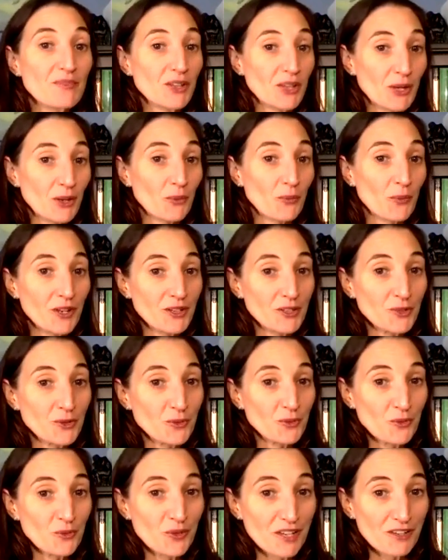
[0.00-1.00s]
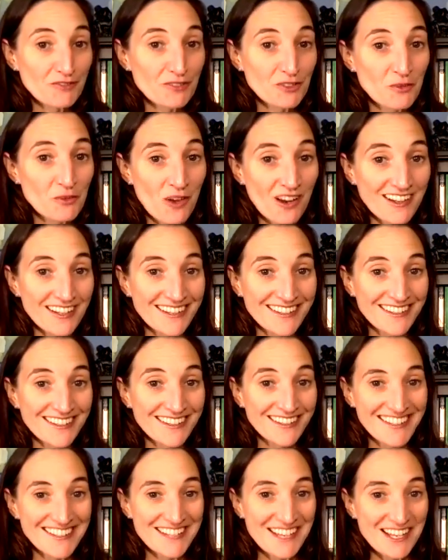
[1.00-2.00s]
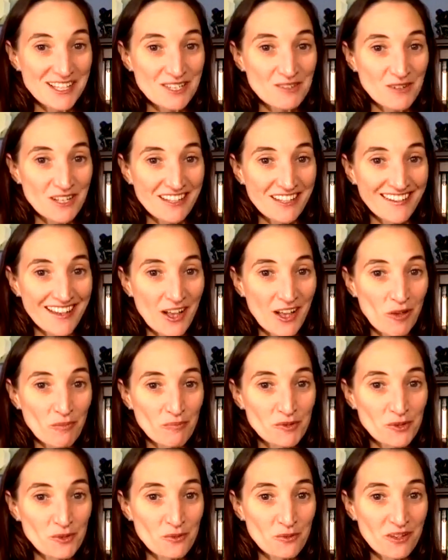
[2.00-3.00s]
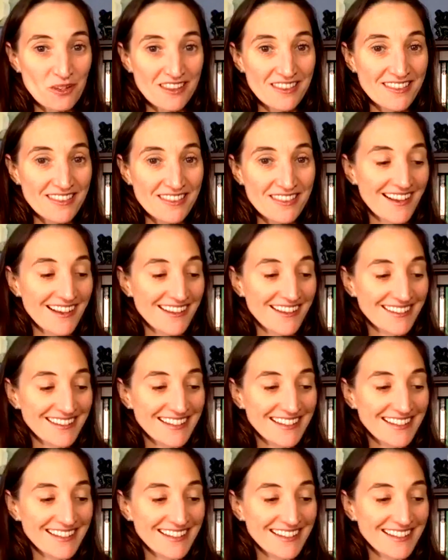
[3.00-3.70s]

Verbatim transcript: you know, when you, if you want to get that test, we can help you with uh,